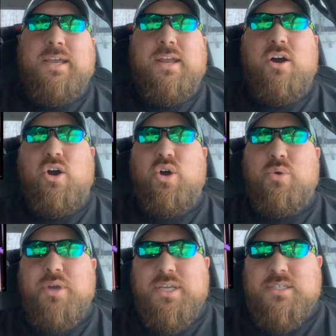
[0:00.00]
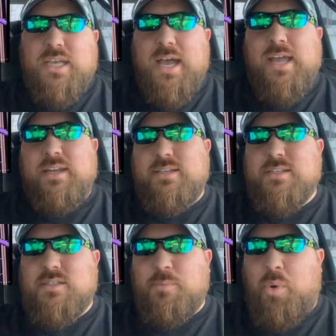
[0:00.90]
and always kind of
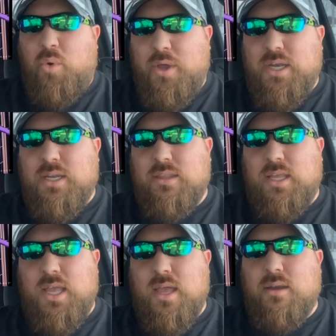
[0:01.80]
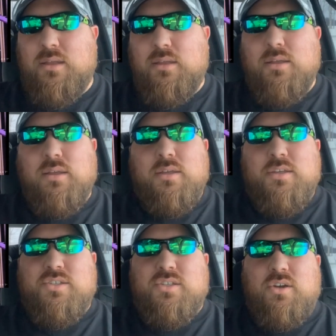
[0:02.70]
disappointed in the end.
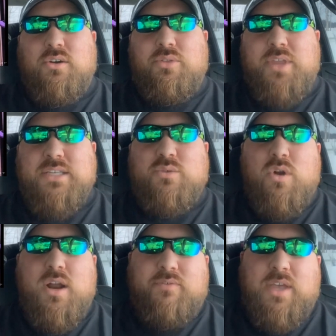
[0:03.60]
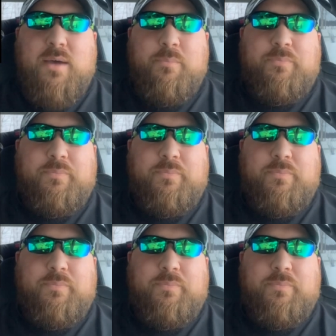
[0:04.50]
So that's where I've got